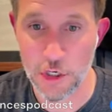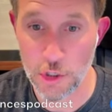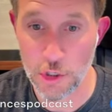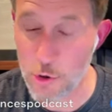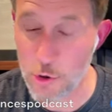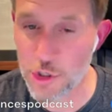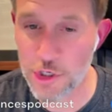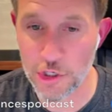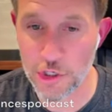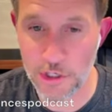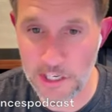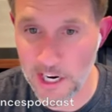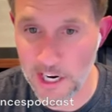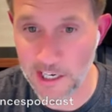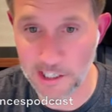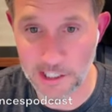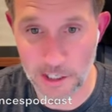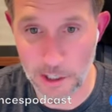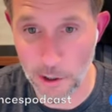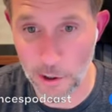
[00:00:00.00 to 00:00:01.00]
You should
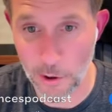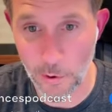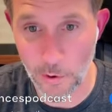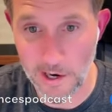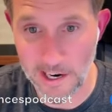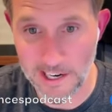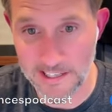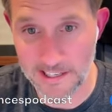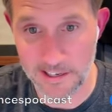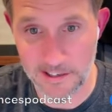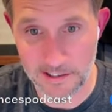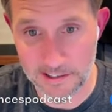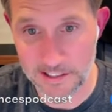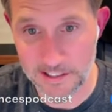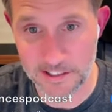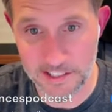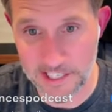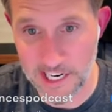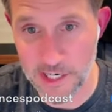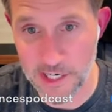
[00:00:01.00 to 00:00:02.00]
not go and
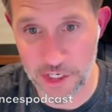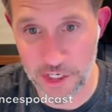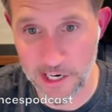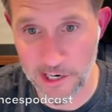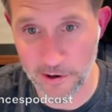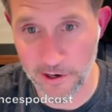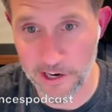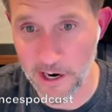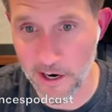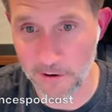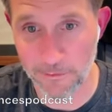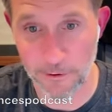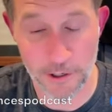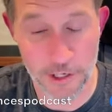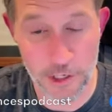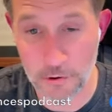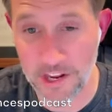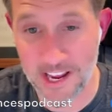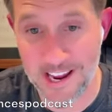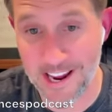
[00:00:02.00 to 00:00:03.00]
stationary hover.
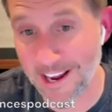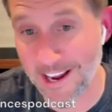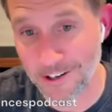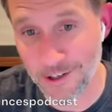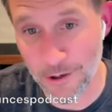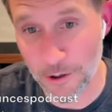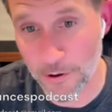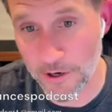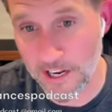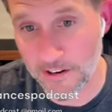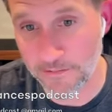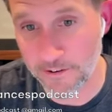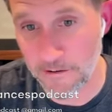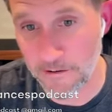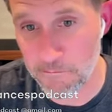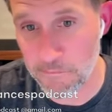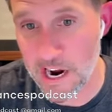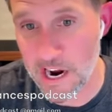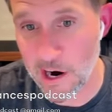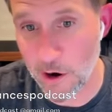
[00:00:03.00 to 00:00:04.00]
You can't. You don't have
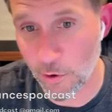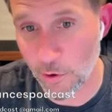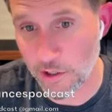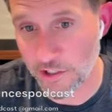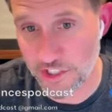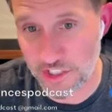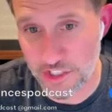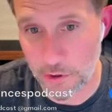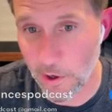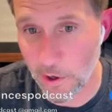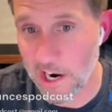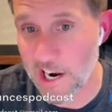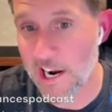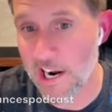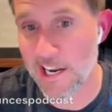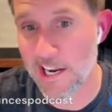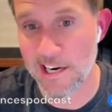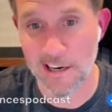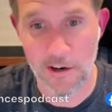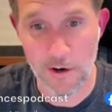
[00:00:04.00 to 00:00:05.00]
enough power. It's too
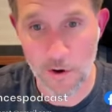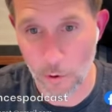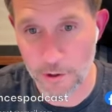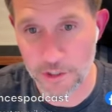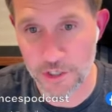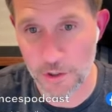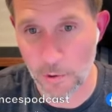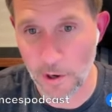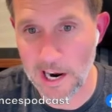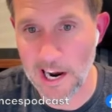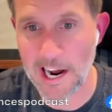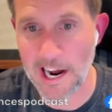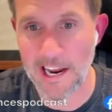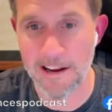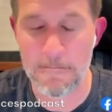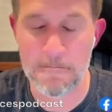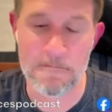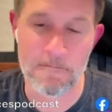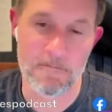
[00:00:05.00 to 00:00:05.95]
hot or too high.